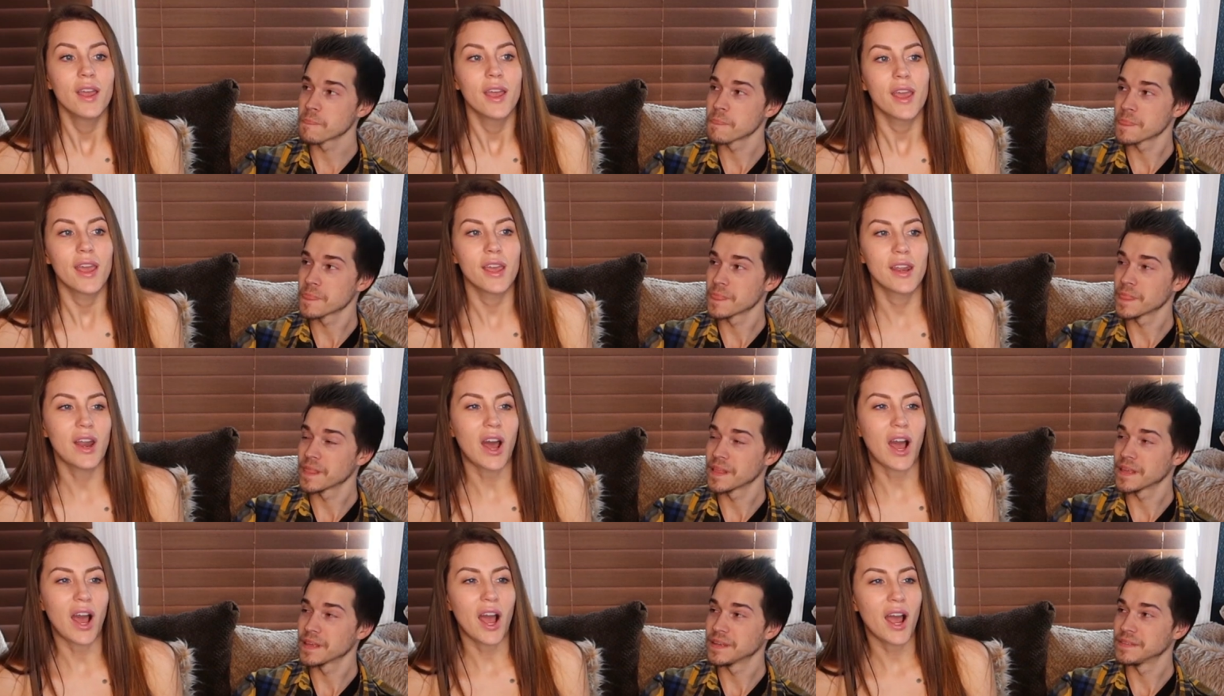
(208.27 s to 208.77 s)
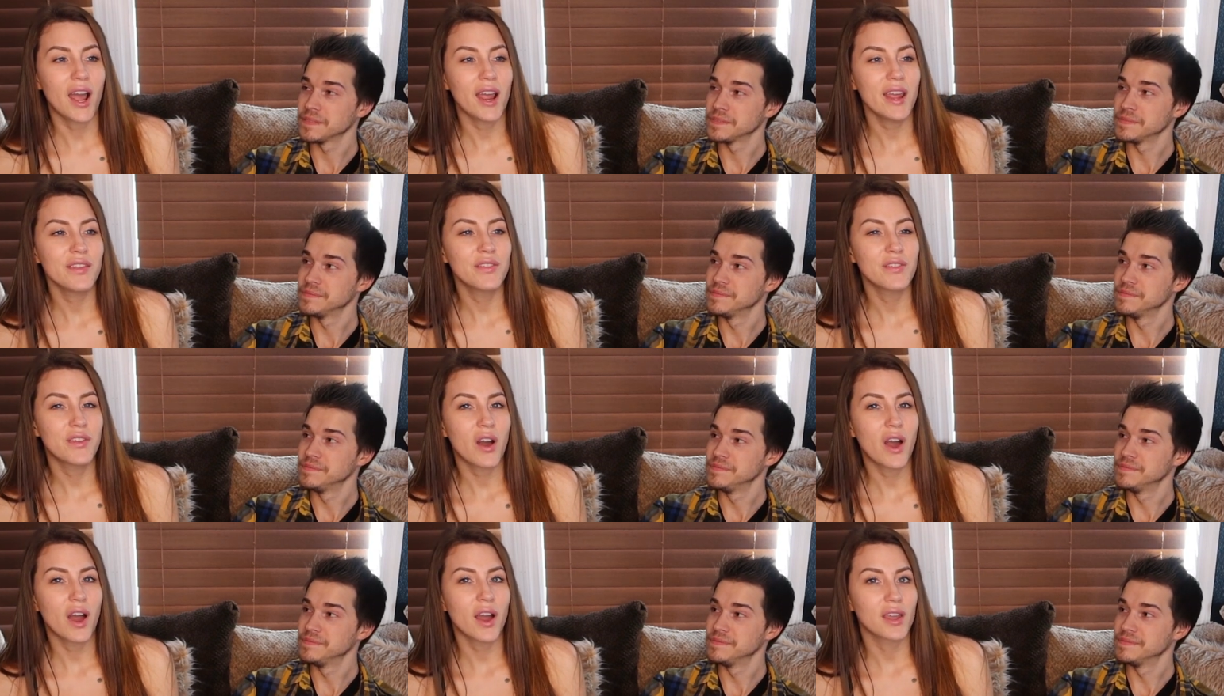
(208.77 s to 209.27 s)
Speaker 1: And I
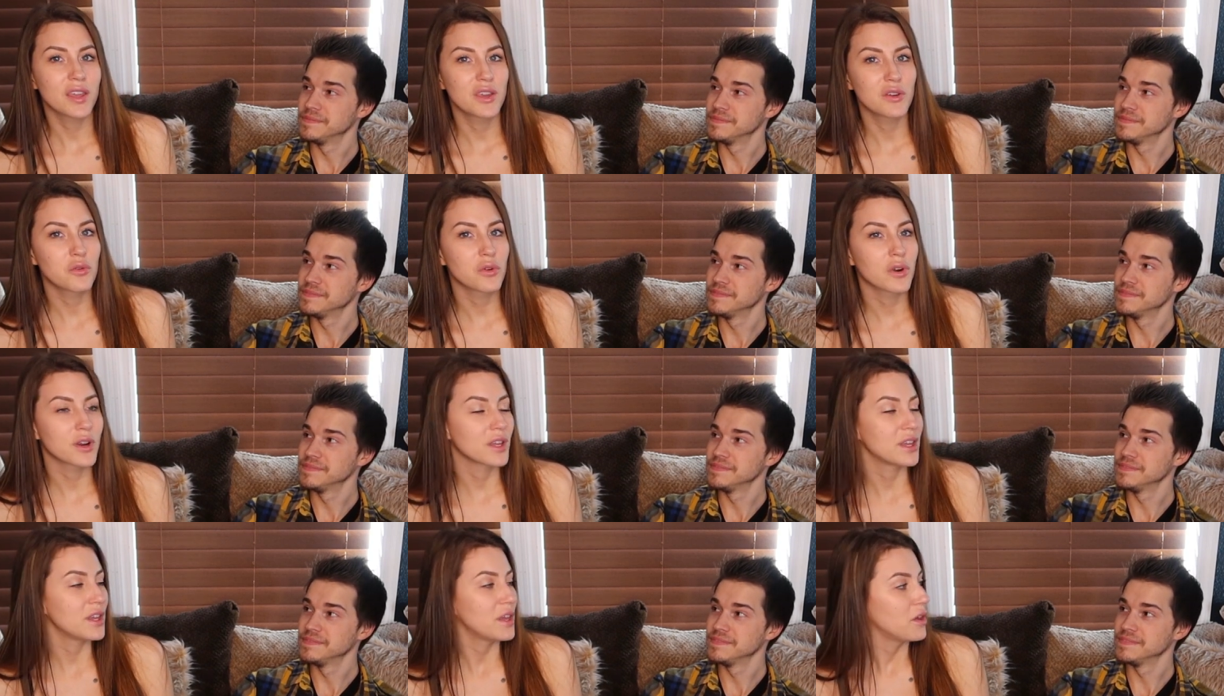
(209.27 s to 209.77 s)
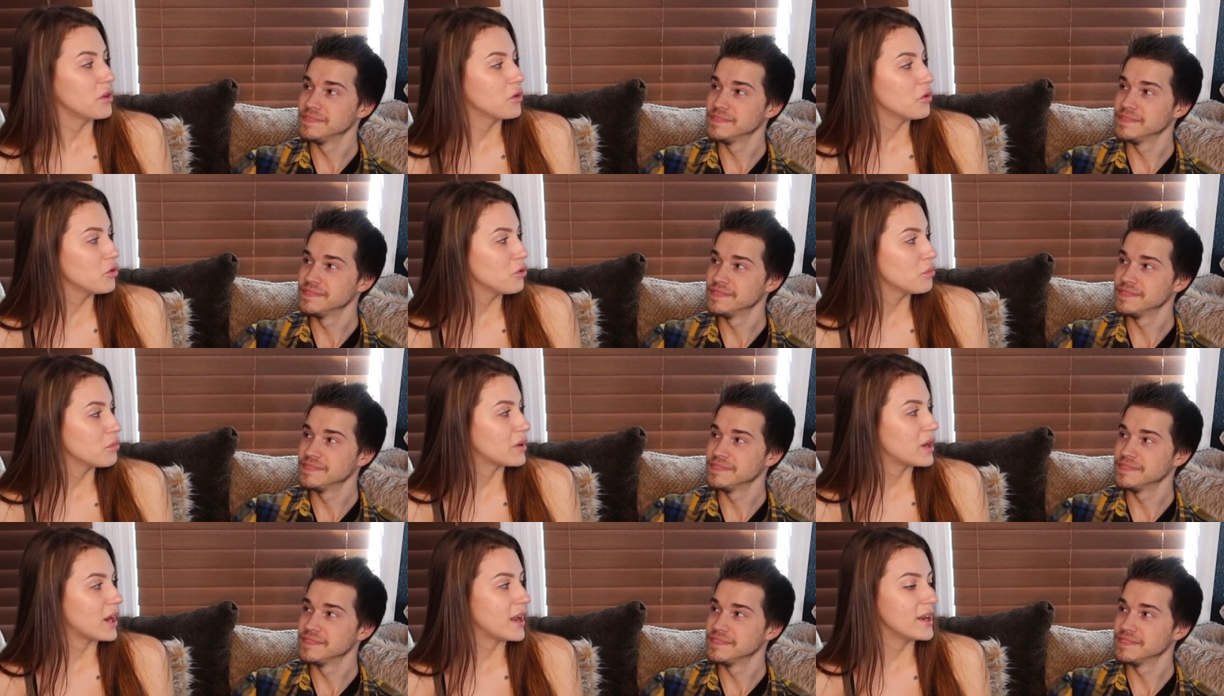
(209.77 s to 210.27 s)
thought you were
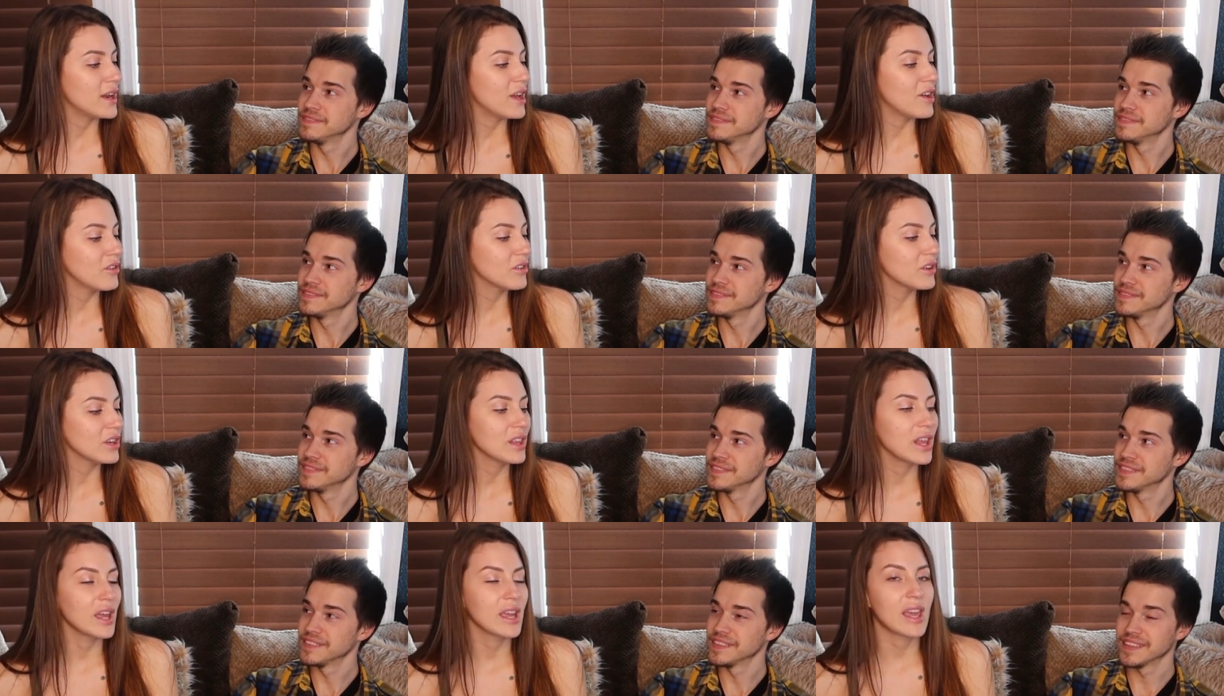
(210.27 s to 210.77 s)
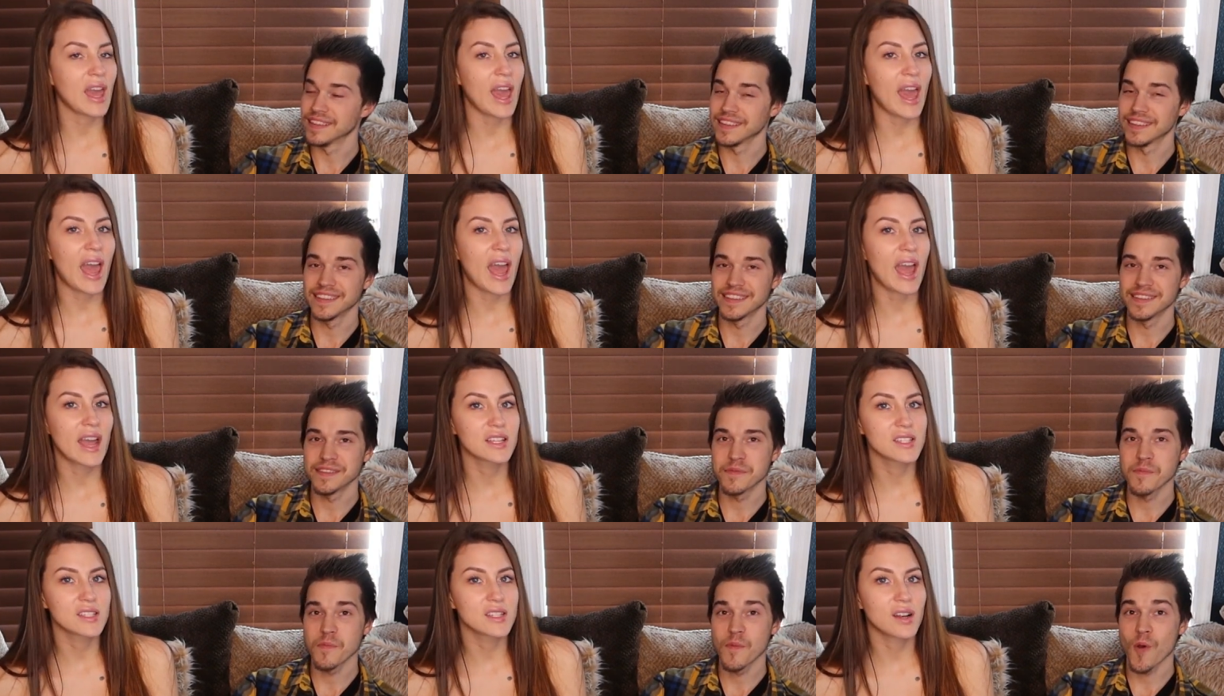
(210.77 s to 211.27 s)
cute, but I never like
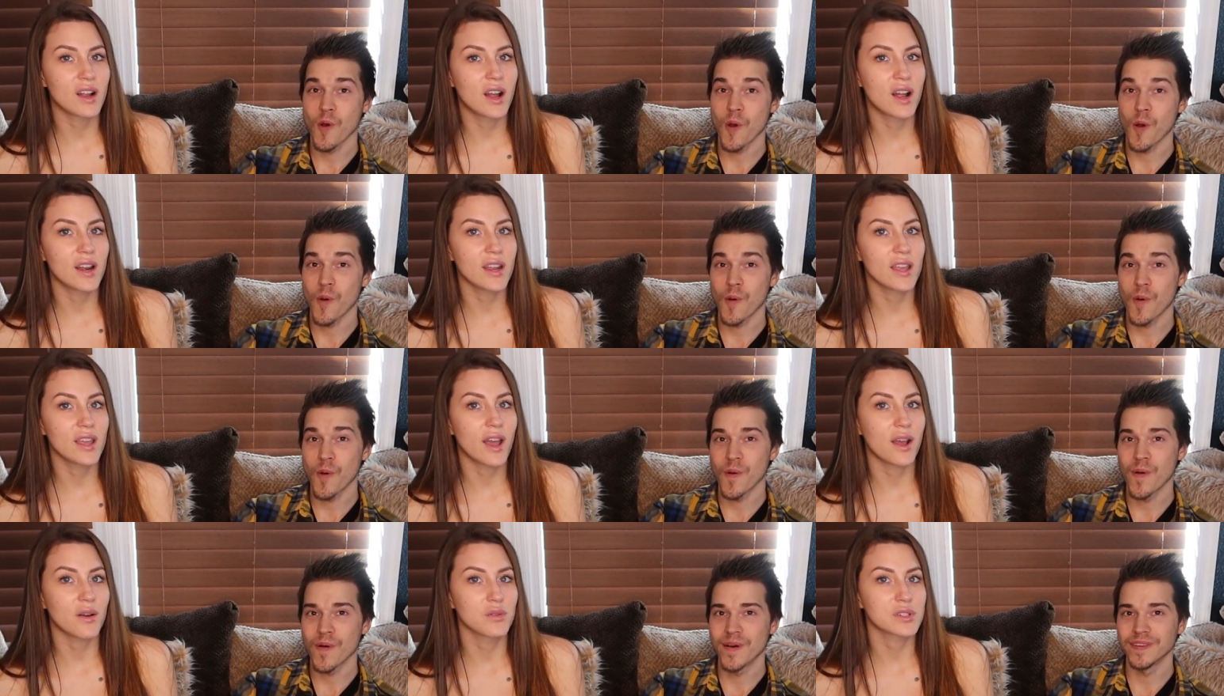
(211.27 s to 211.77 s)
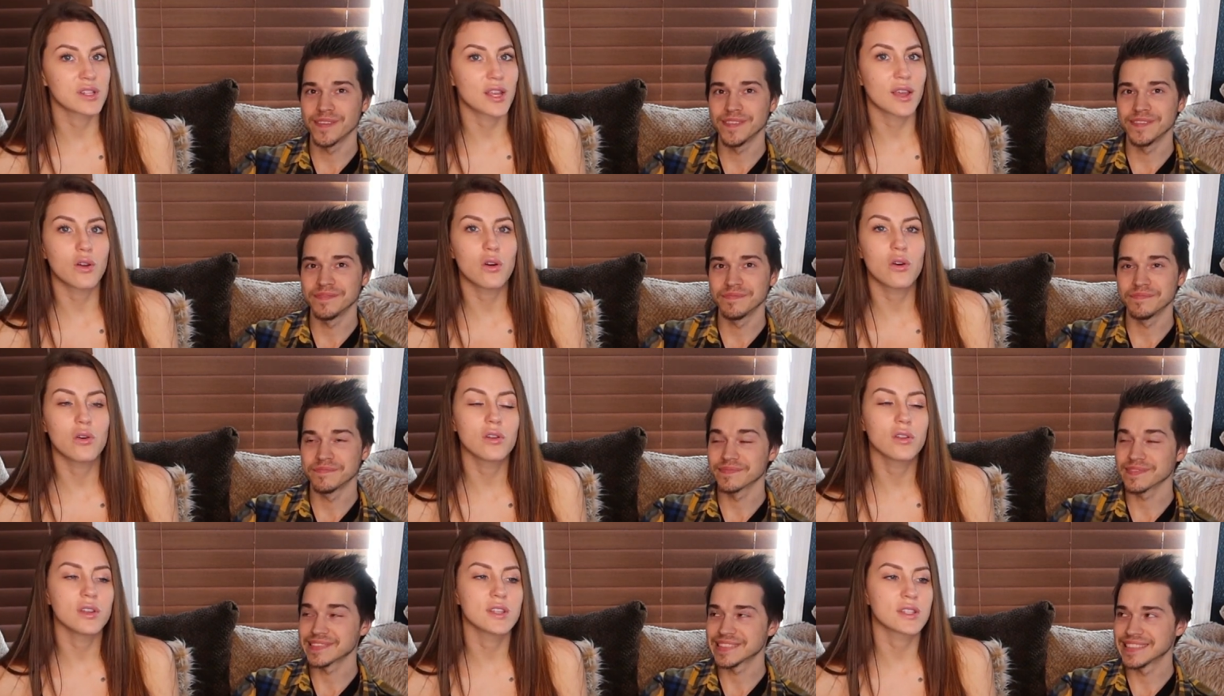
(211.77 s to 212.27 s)
acted on it. I was like,
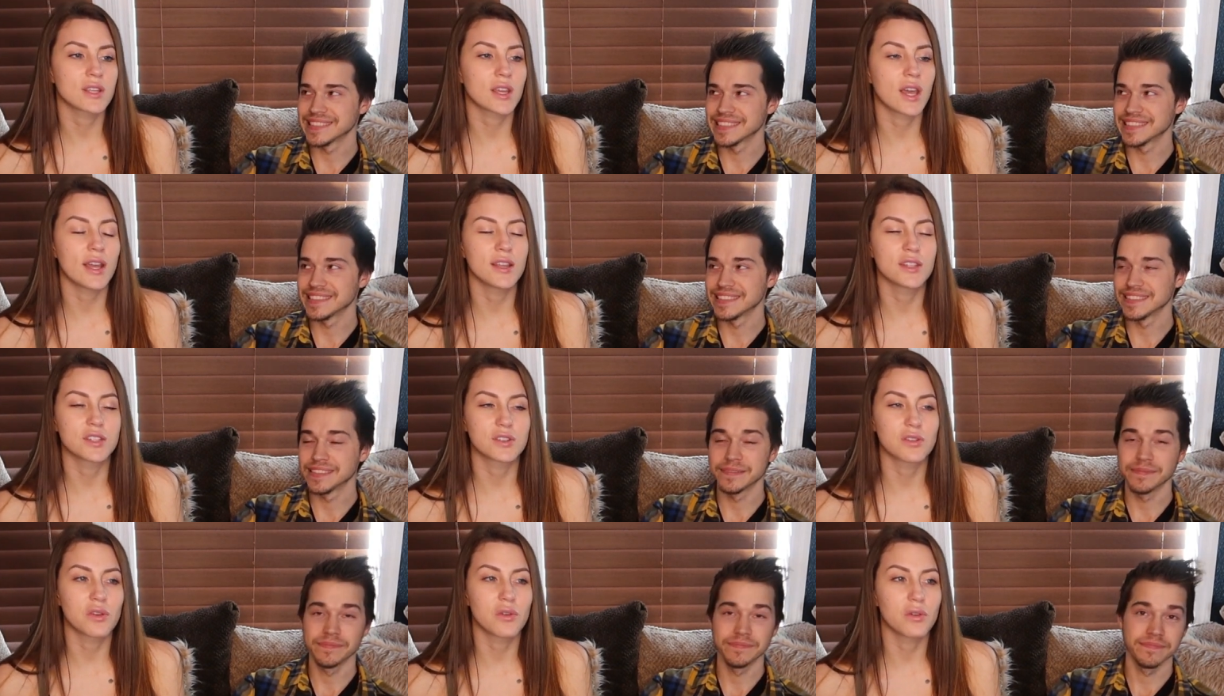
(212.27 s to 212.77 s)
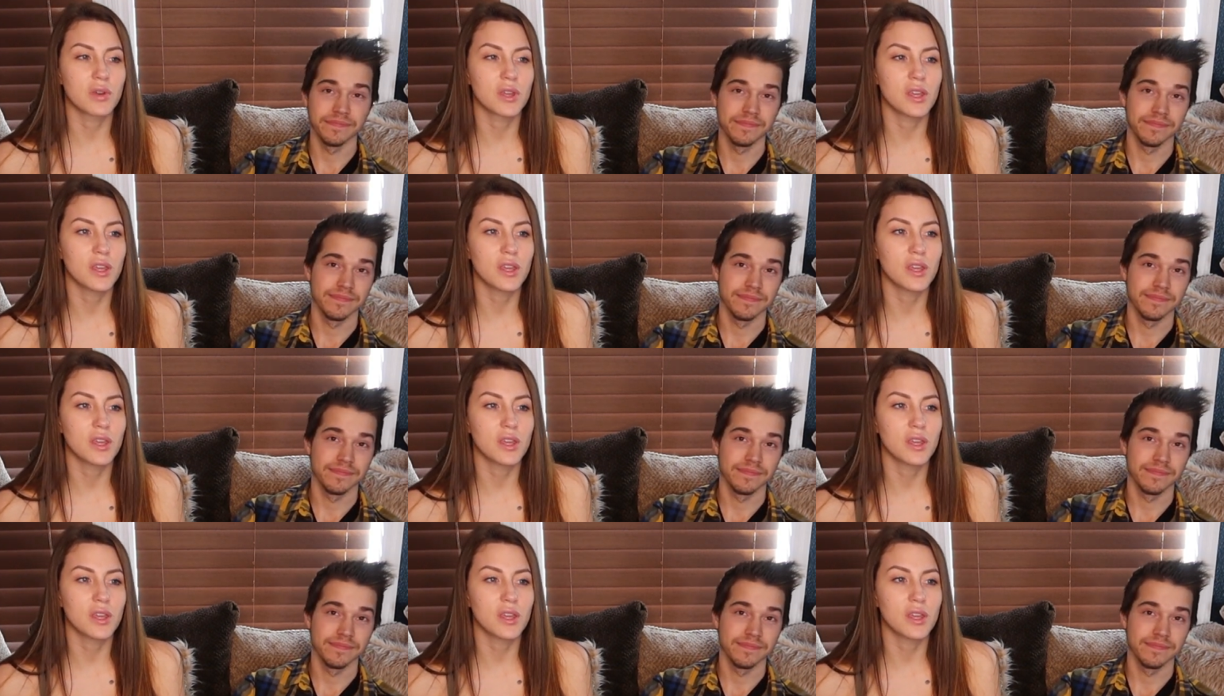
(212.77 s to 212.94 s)
oh, this guy's so